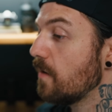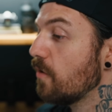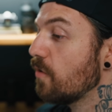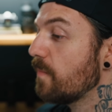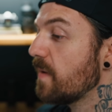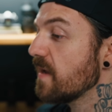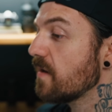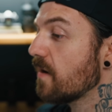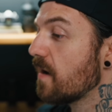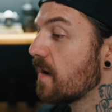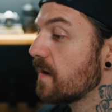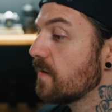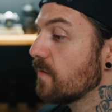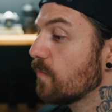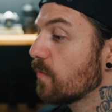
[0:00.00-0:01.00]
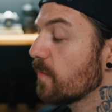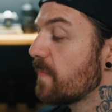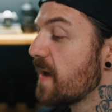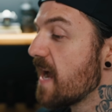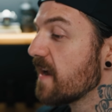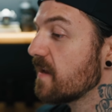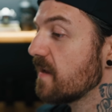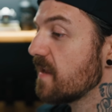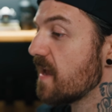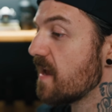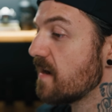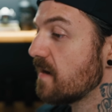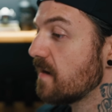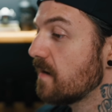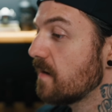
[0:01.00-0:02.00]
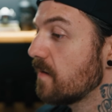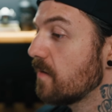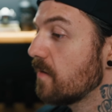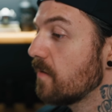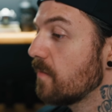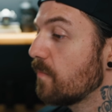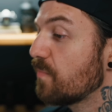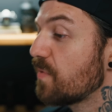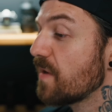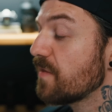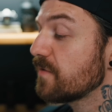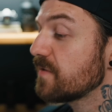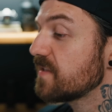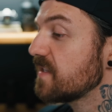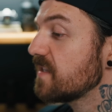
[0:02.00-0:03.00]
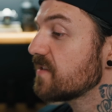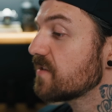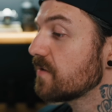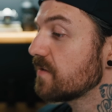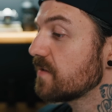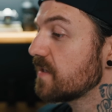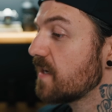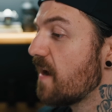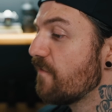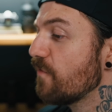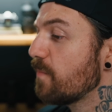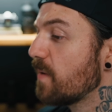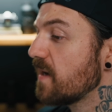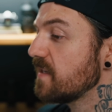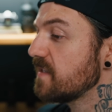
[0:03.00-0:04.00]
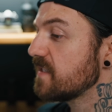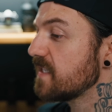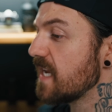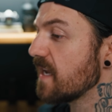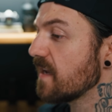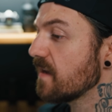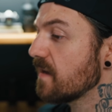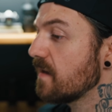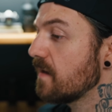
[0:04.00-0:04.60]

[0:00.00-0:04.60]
Oh my God, we're back again. Brothers, sisters, everybody sing.